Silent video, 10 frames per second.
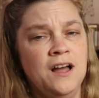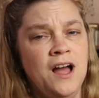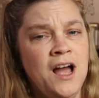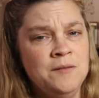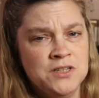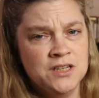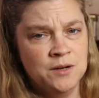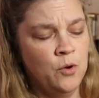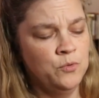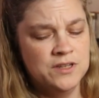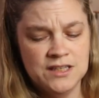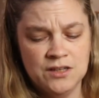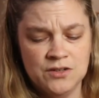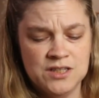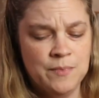I'm just gonna poke this little
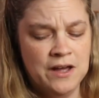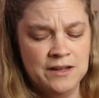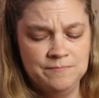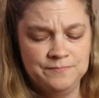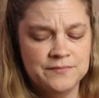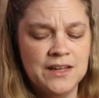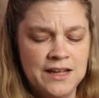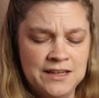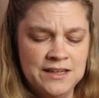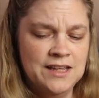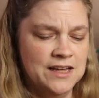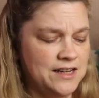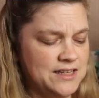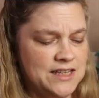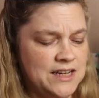spot into the end of
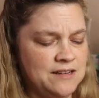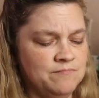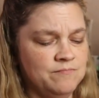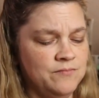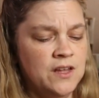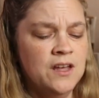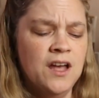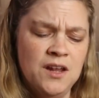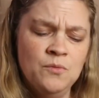this thing, and we're gonna